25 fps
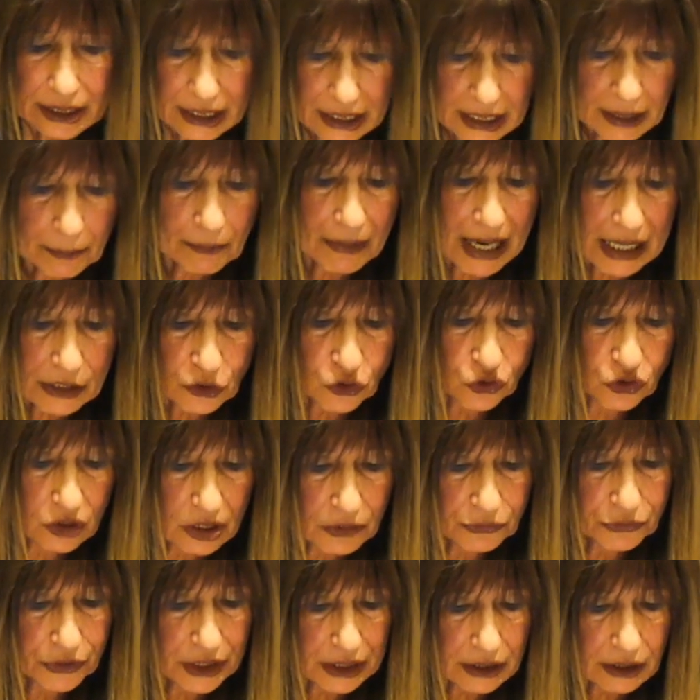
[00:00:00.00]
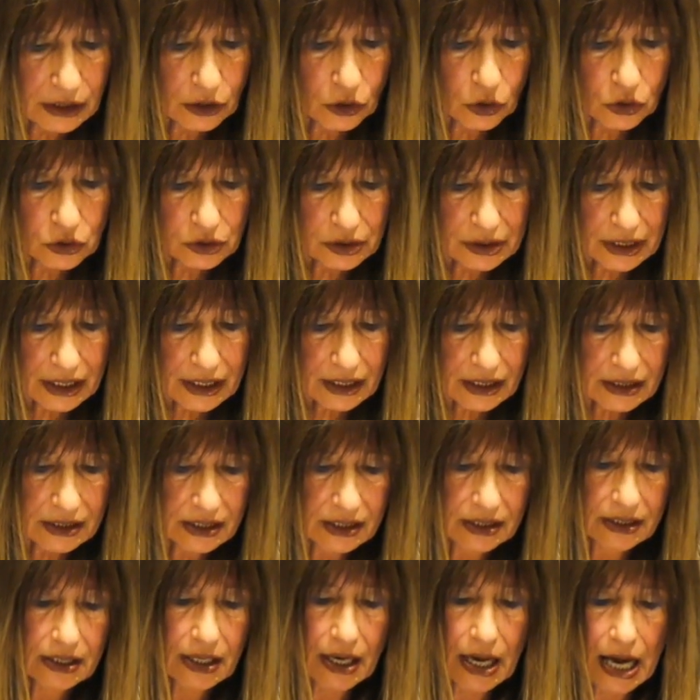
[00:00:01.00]
in a much different
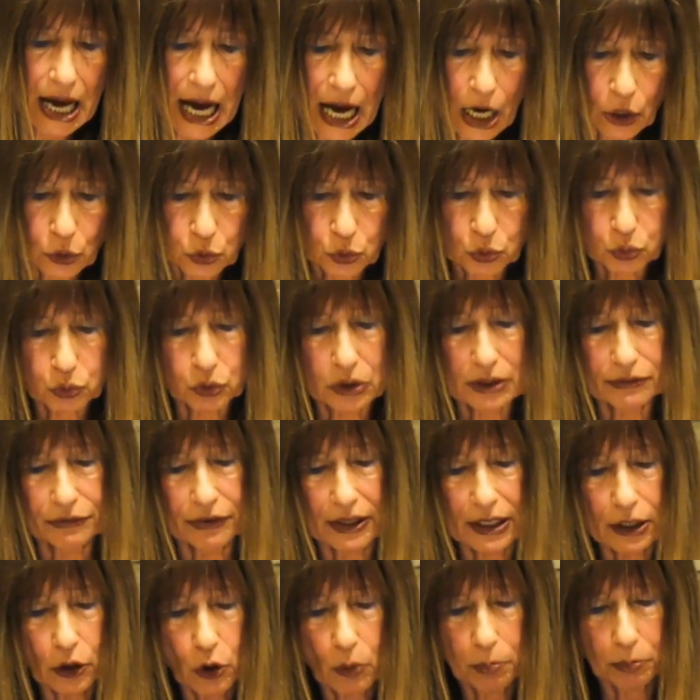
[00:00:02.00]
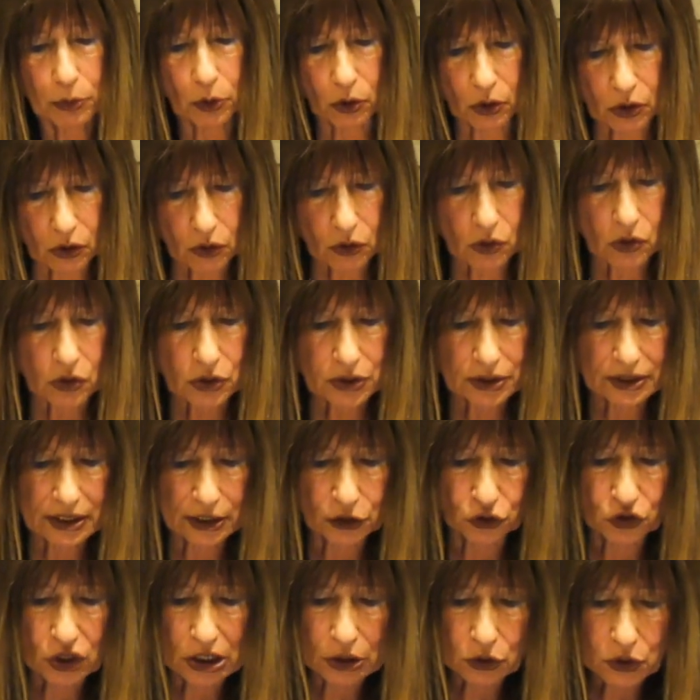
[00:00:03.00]
context, how to develop Holocaust
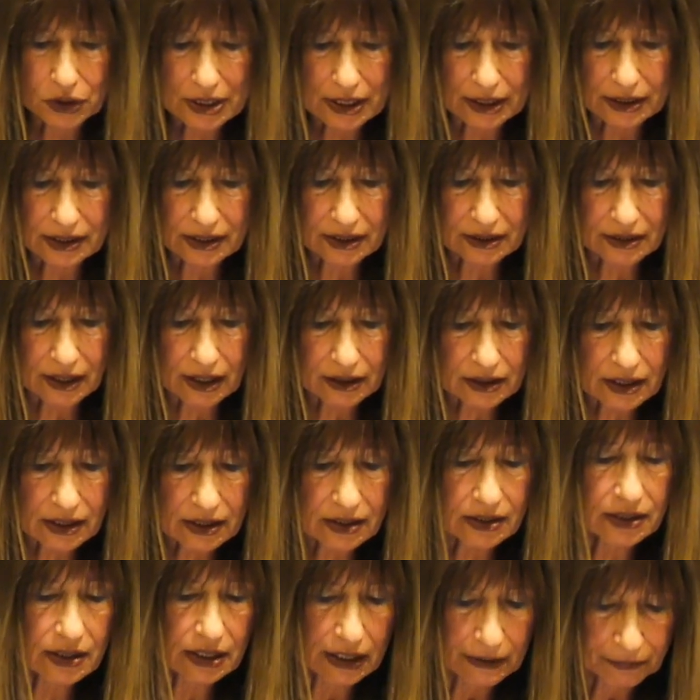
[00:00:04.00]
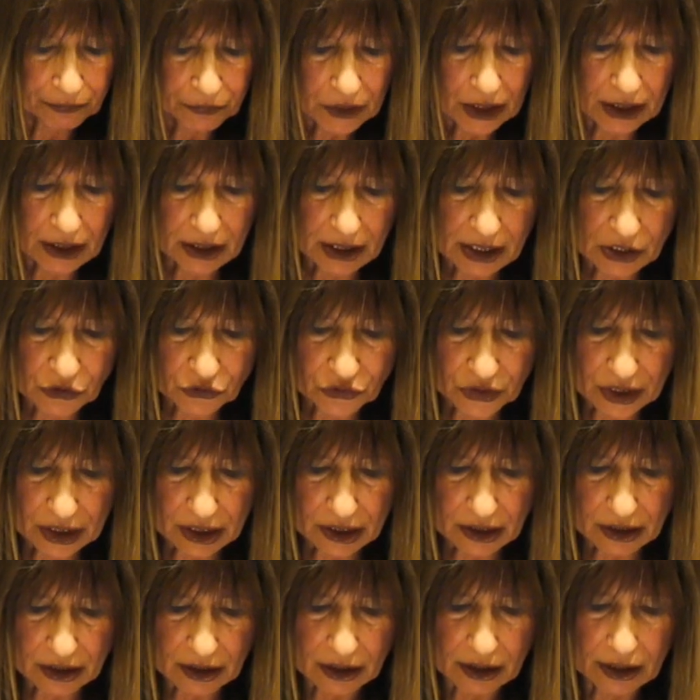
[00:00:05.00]
and genocide studies in
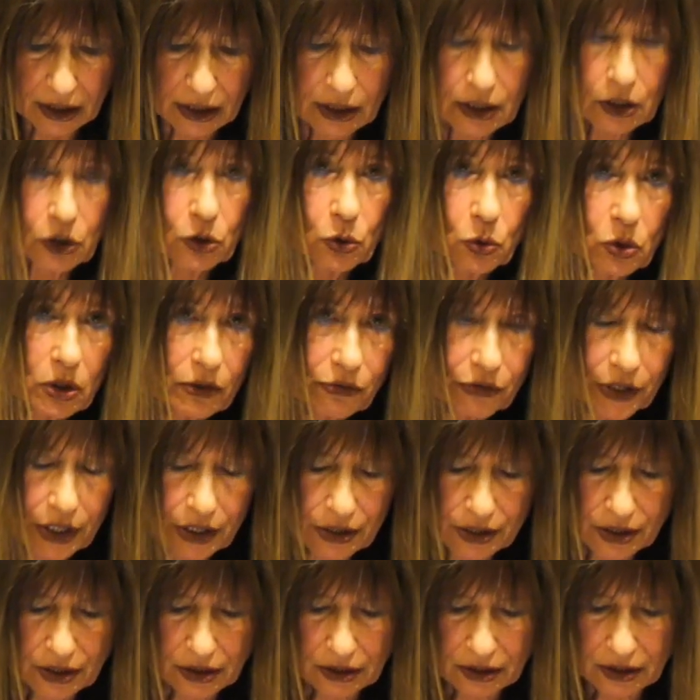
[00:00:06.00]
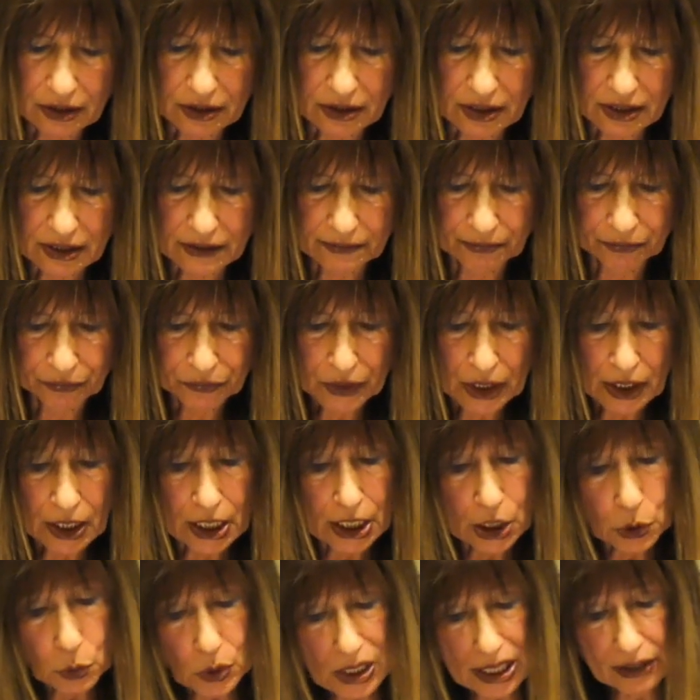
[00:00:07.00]
Israeli universities.
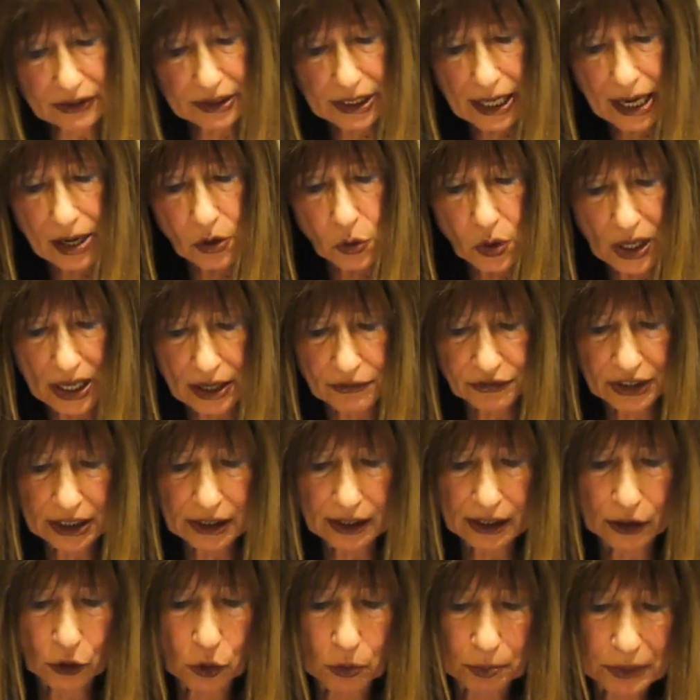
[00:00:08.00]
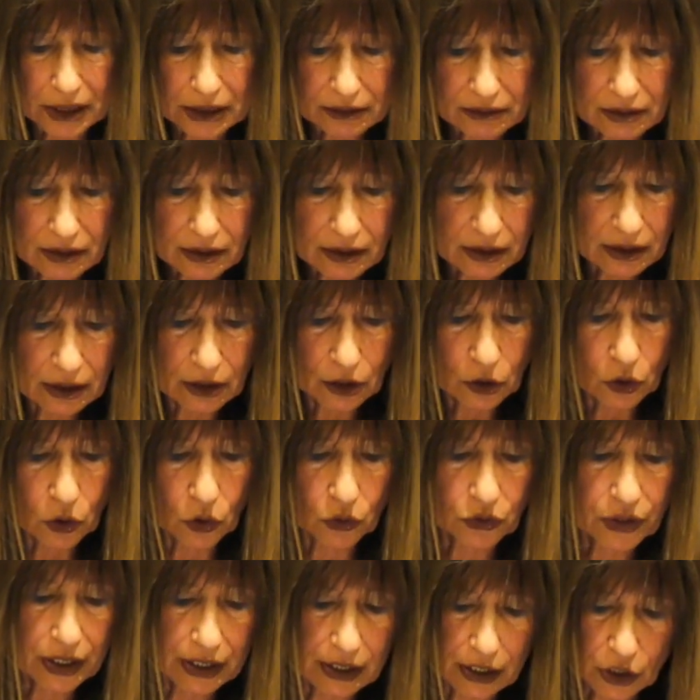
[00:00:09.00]
We are now having a committee
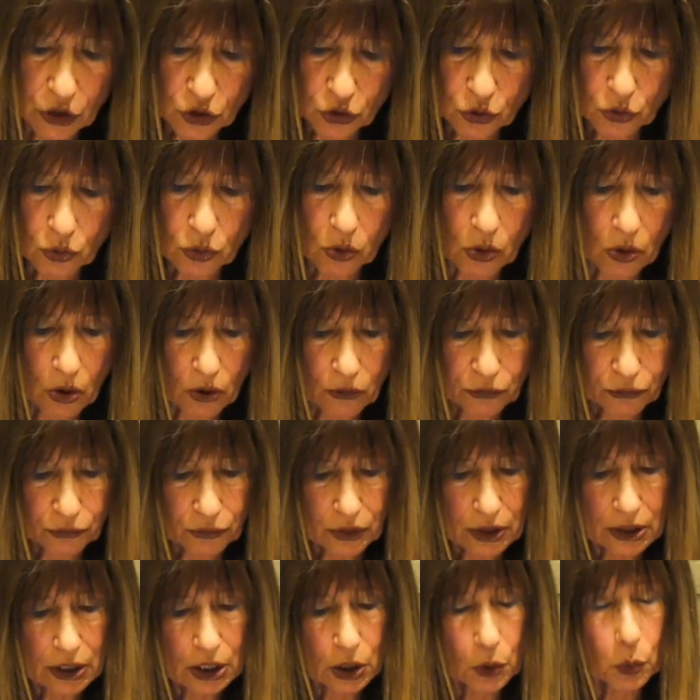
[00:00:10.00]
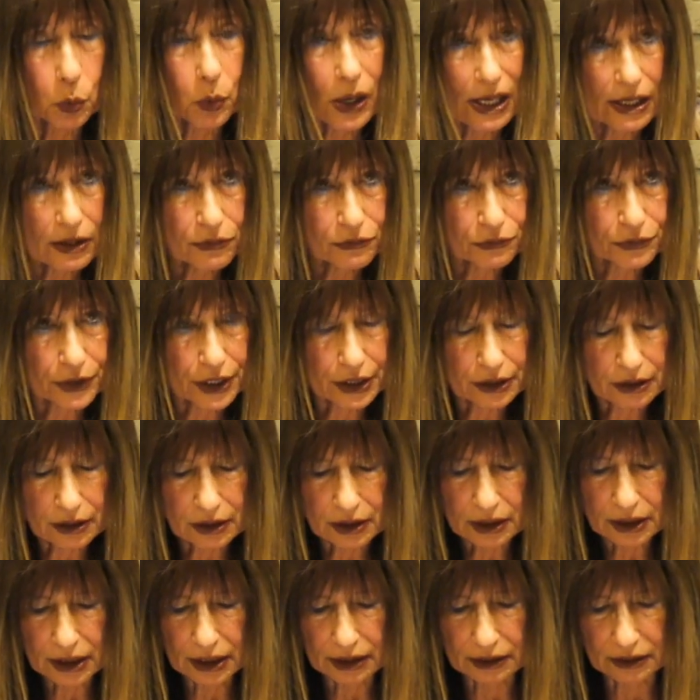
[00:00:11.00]
on the issue of welfare
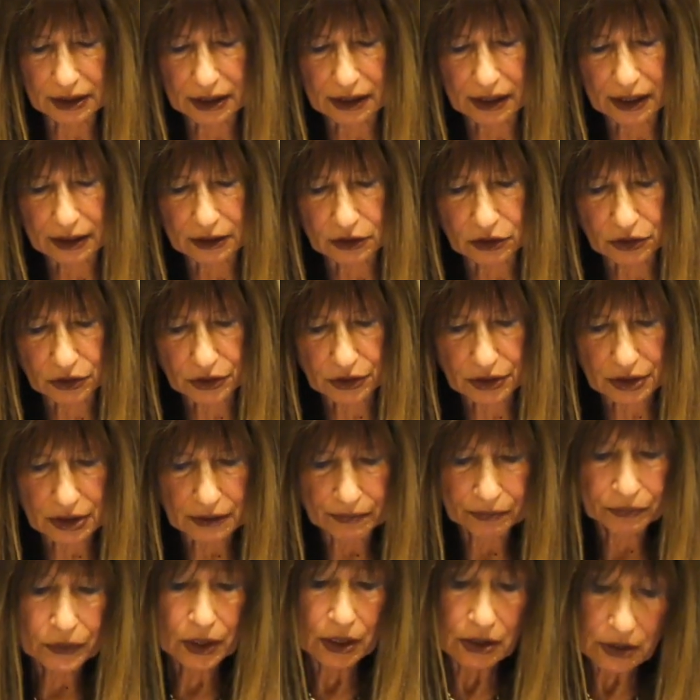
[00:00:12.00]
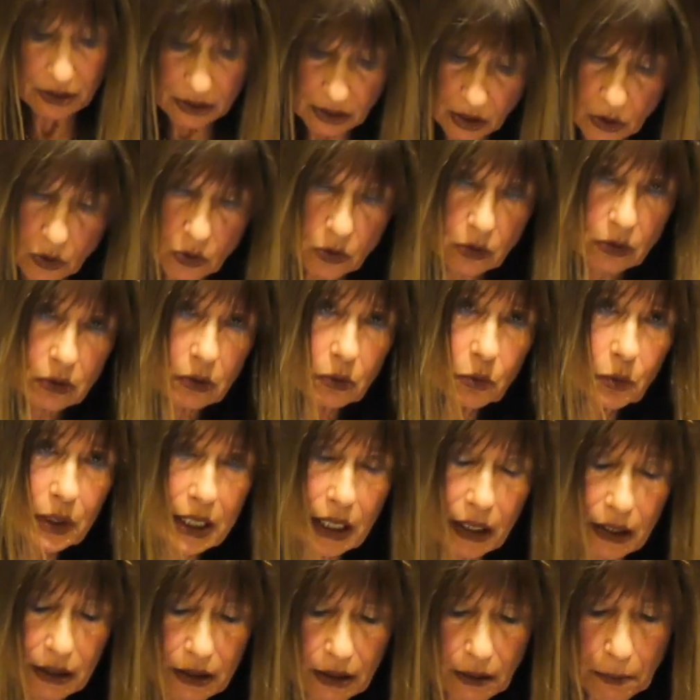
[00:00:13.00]
indicators. So
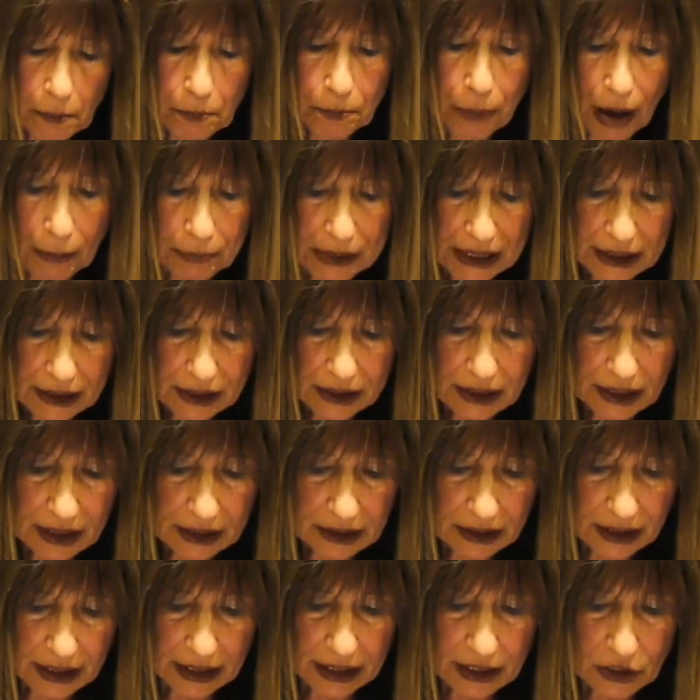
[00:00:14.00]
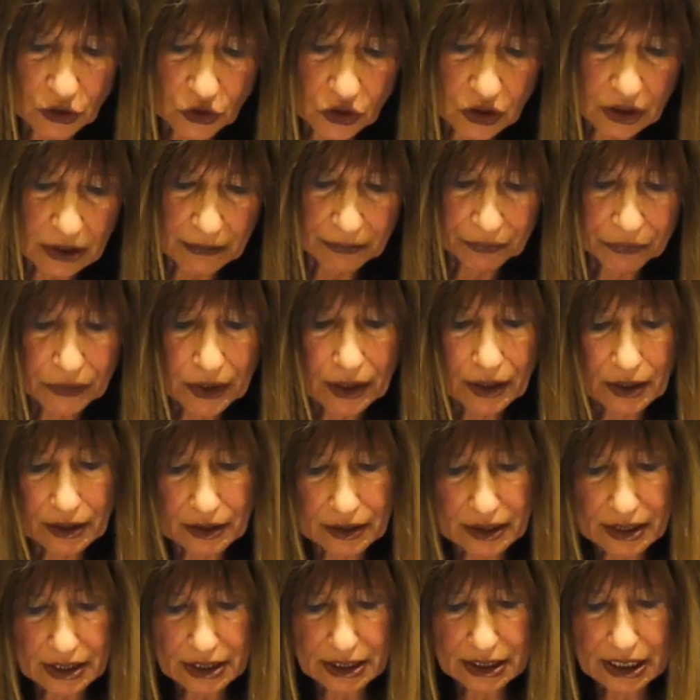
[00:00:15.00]
we are publicly engaged,
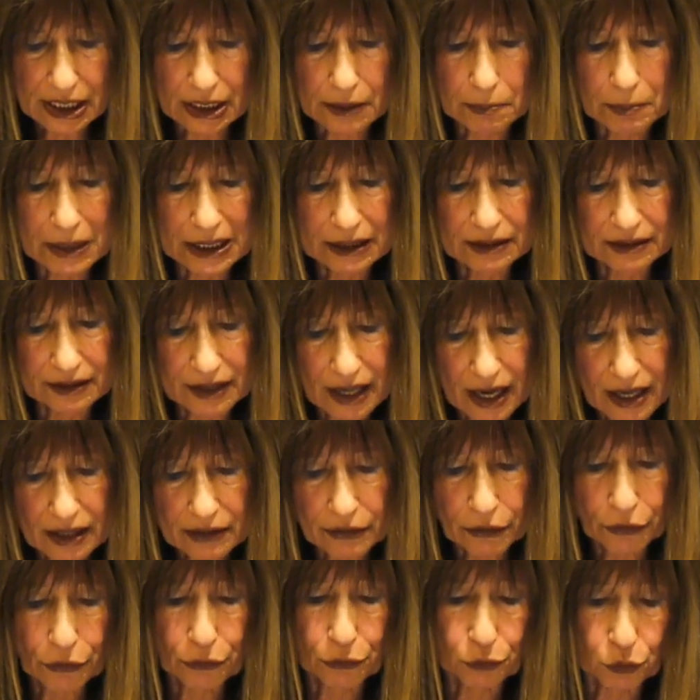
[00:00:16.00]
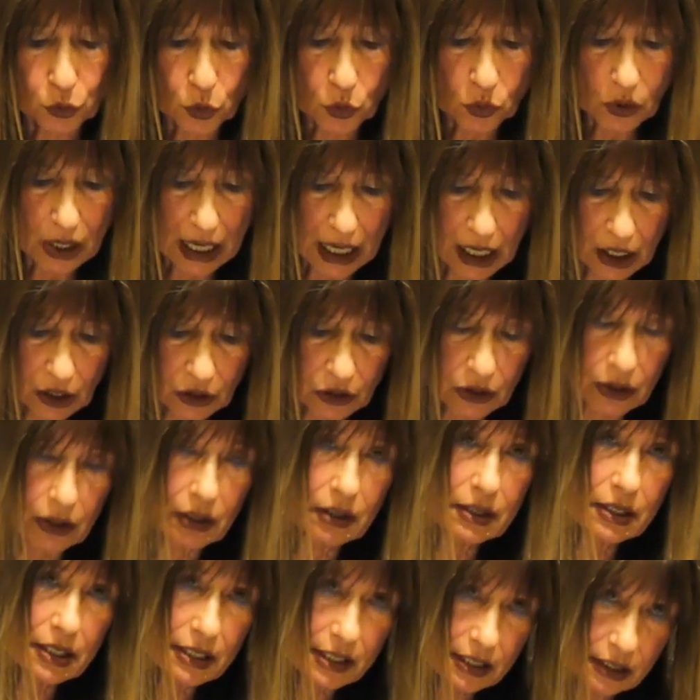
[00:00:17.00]
and this can be done through our
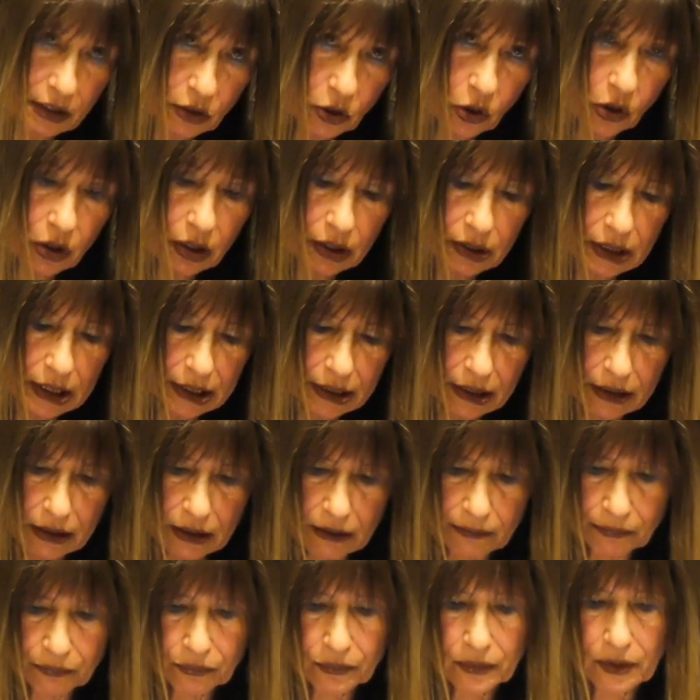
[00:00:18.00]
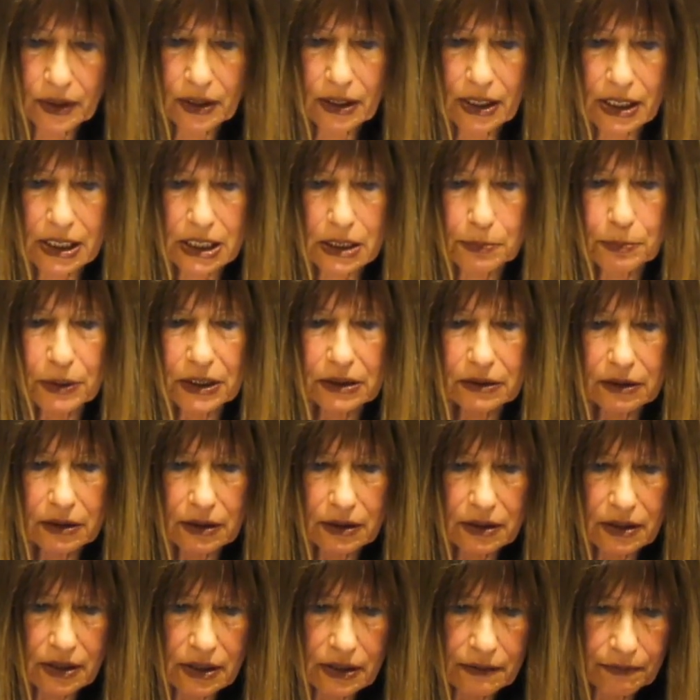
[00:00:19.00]
scholarly
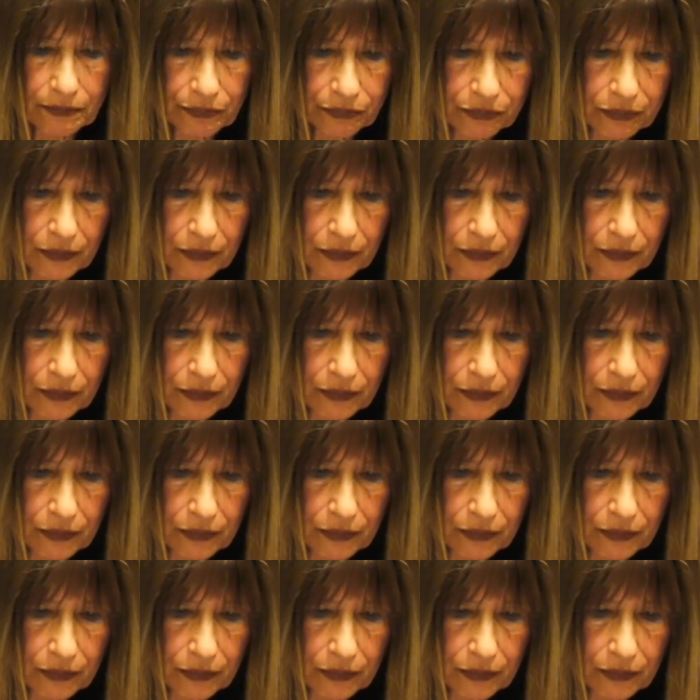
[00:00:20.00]
expertise.